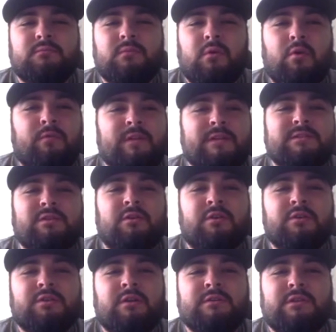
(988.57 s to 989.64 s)
hopefully
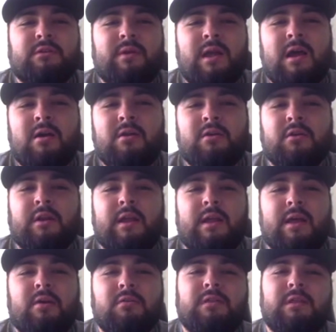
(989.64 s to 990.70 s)
Turner turns it around or
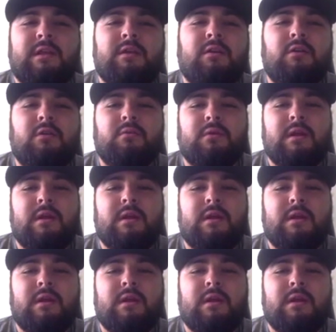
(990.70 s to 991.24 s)
get healthier